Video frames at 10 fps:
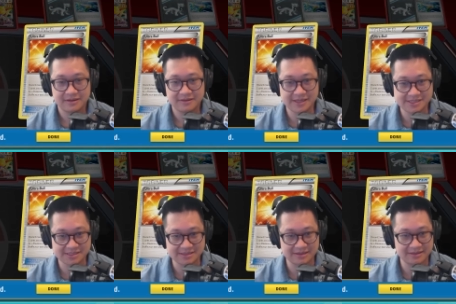This
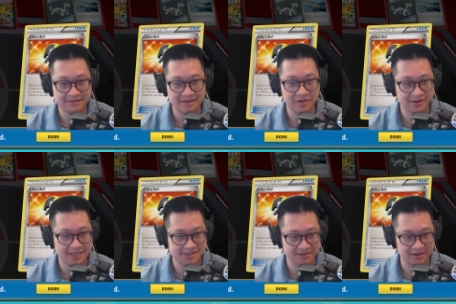is... Okay,
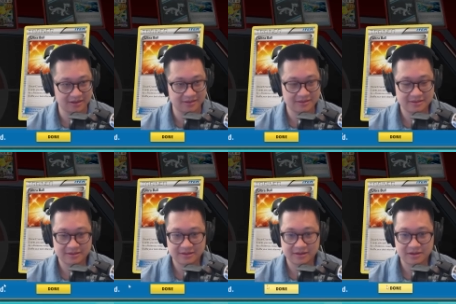that's good.
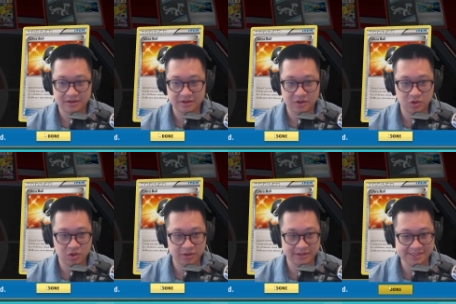
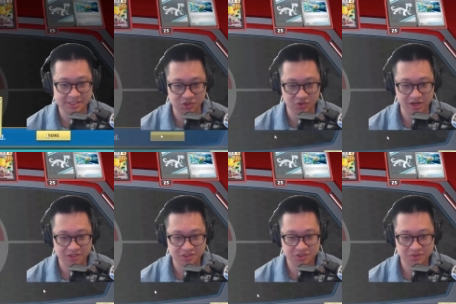This is
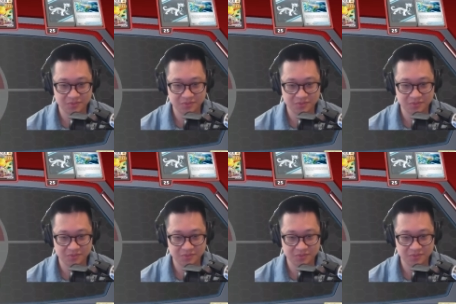trash.